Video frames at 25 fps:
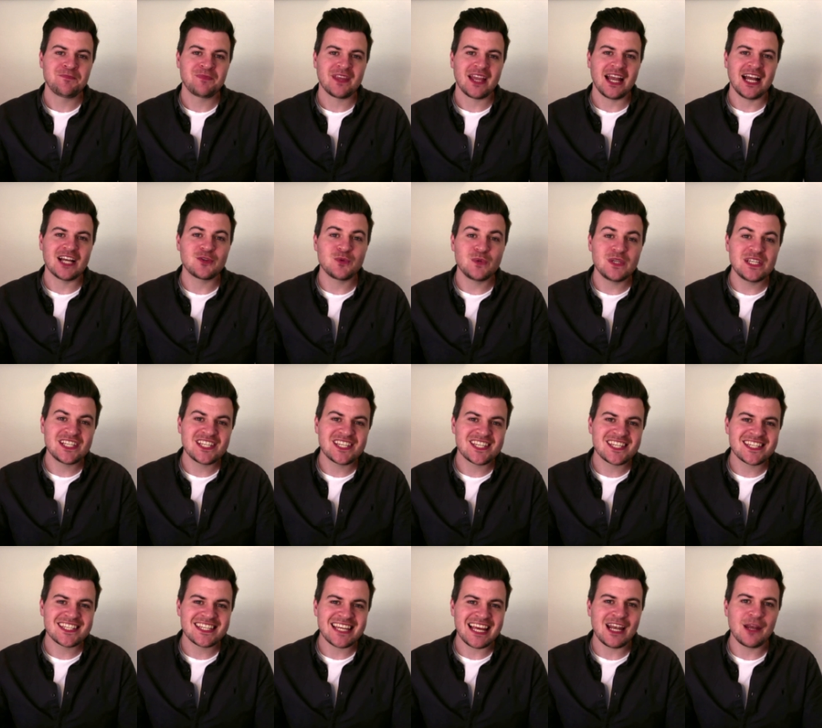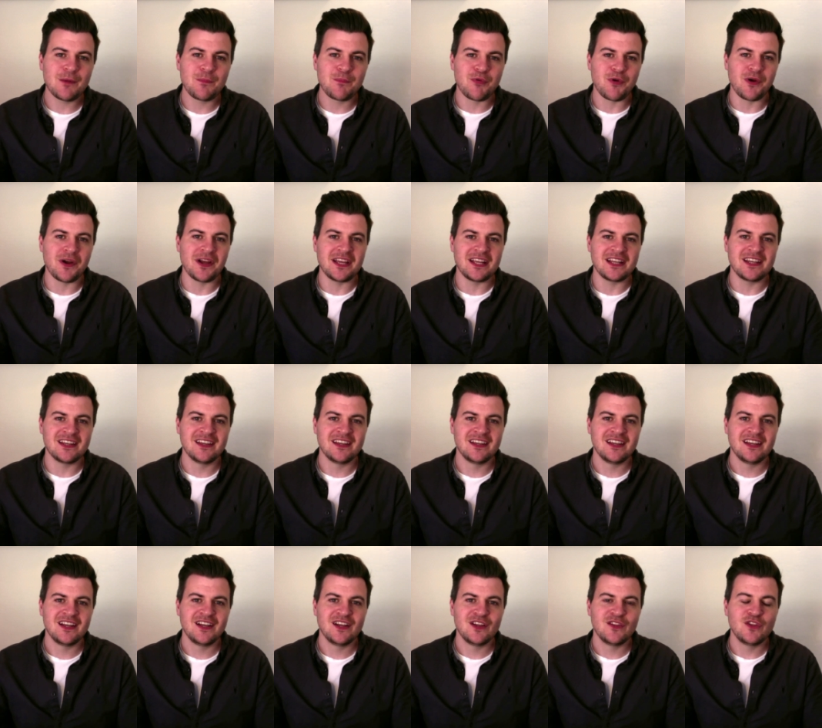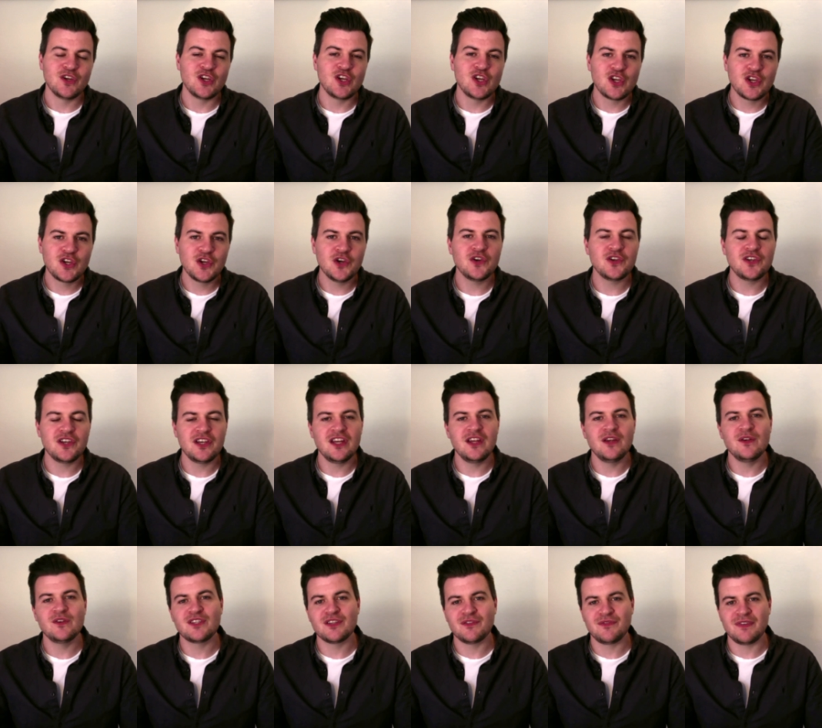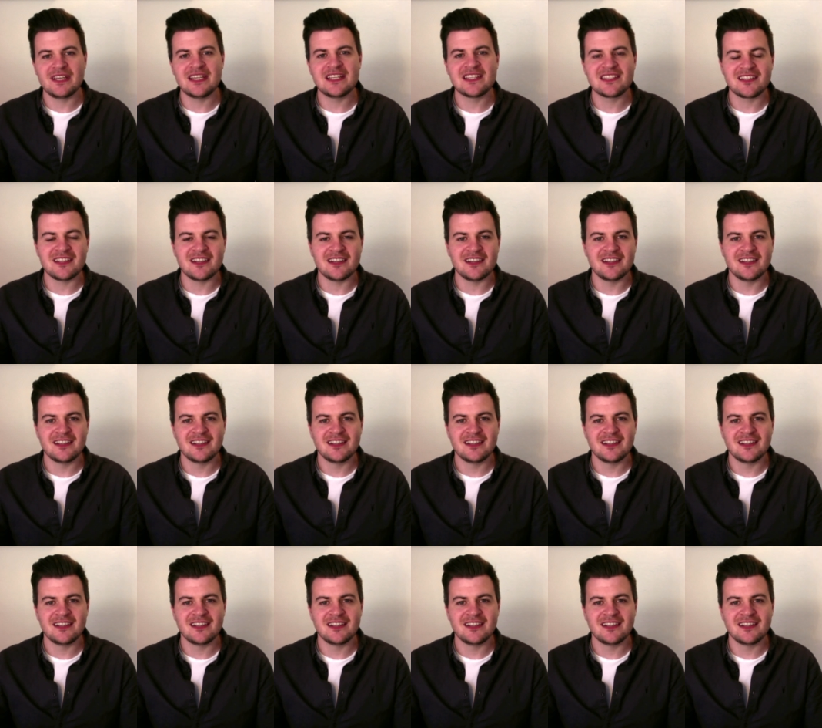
as we celebrate the good news of Easter,